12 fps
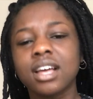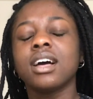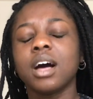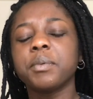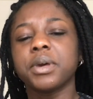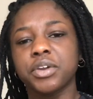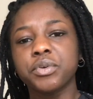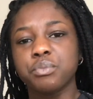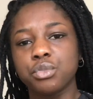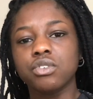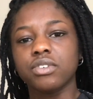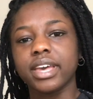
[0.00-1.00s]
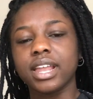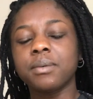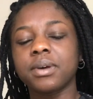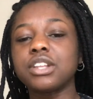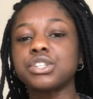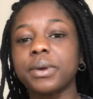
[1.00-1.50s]
I'm gonna remove it and I'm
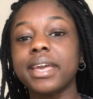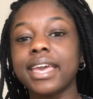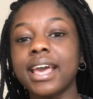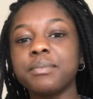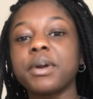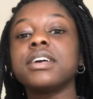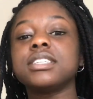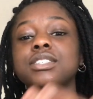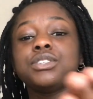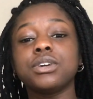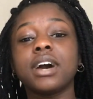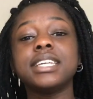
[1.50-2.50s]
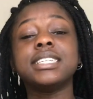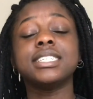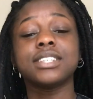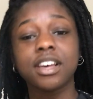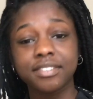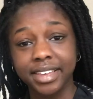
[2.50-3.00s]
gonna do it again because you guys
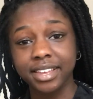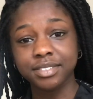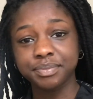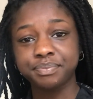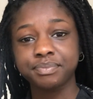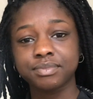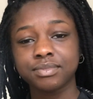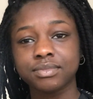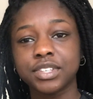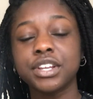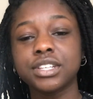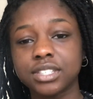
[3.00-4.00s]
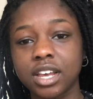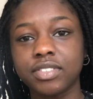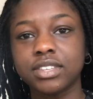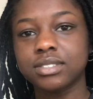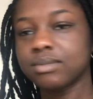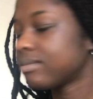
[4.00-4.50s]
deserve it. You deserve
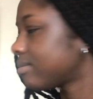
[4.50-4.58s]
this.